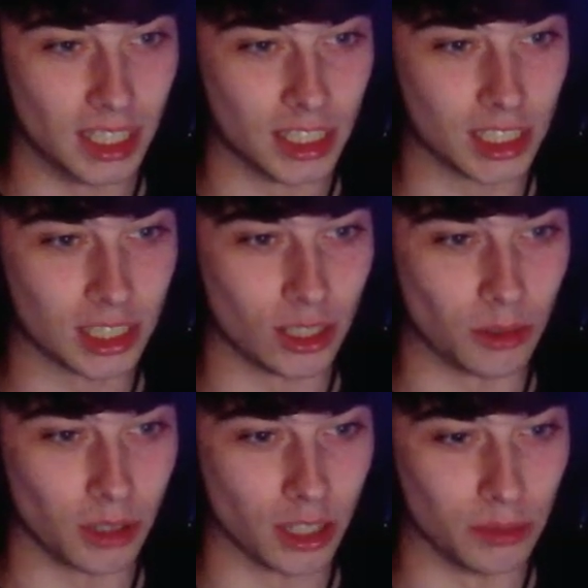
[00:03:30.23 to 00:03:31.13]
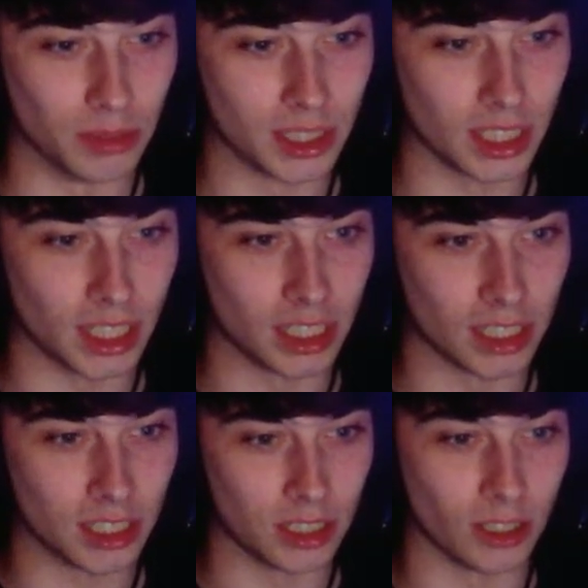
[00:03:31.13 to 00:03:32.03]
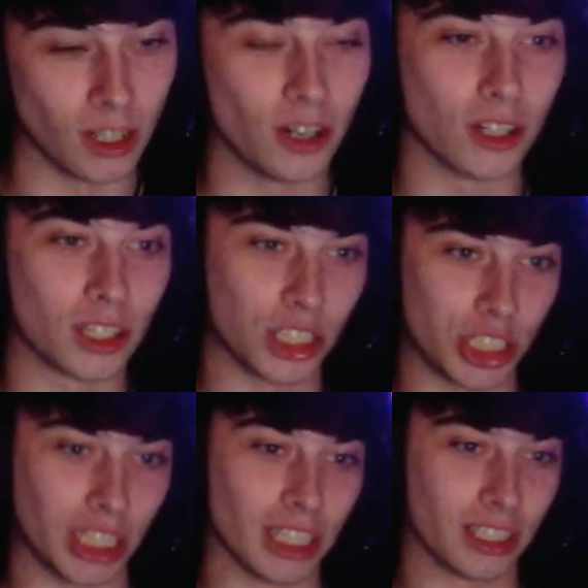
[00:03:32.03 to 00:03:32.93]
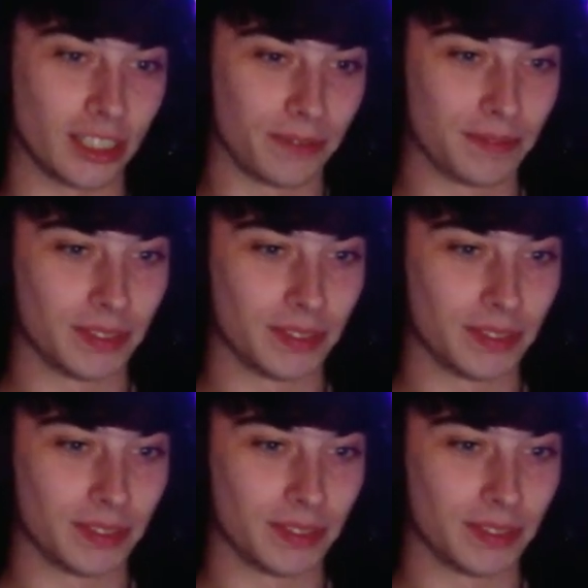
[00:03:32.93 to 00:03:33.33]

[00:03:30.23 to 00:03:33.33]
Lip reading: She's got one of them inside her too. Oh, Kushina.